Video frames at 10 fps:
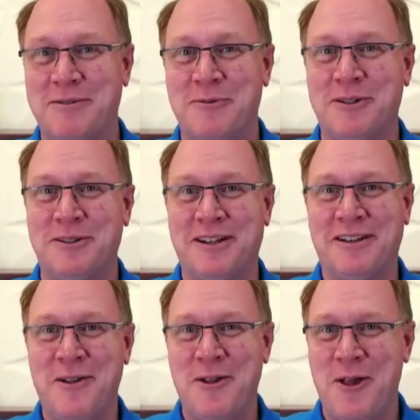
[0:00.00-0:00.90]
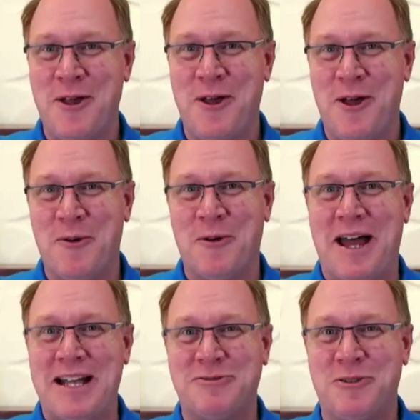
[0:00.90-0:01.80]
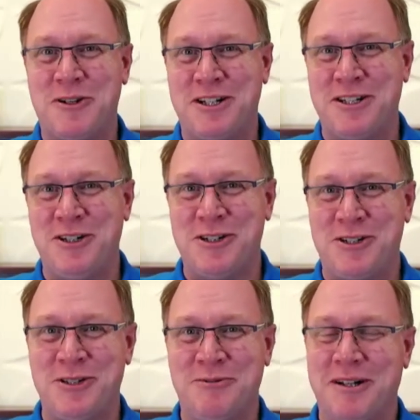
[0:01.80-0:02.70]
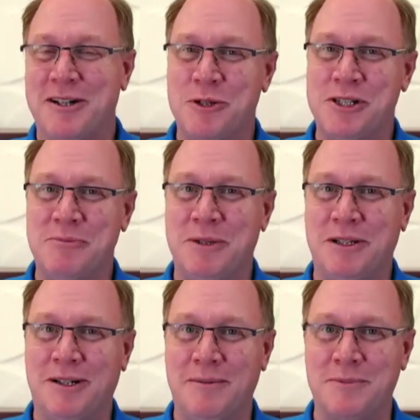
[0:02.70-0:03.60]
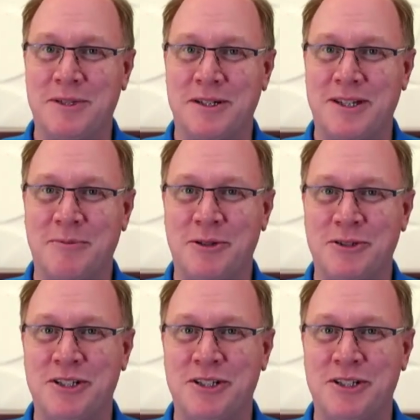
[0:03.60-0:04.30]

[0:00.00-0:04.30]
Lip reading: We'll ask for it a year or two when a tuition bill comes, because then